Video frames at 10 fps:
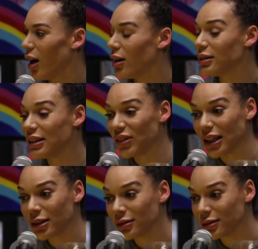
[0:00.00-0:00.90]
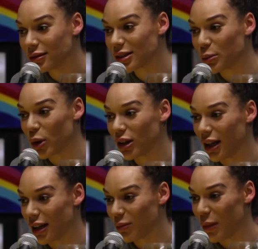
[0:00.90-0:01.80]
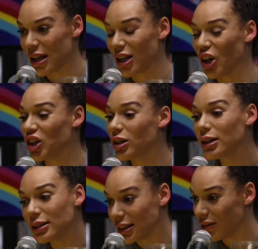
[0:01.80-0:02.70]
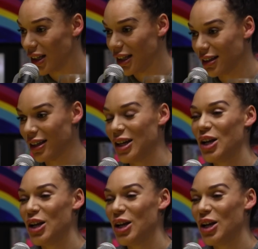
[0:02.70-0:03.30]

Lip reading: a living, support, like making a good living.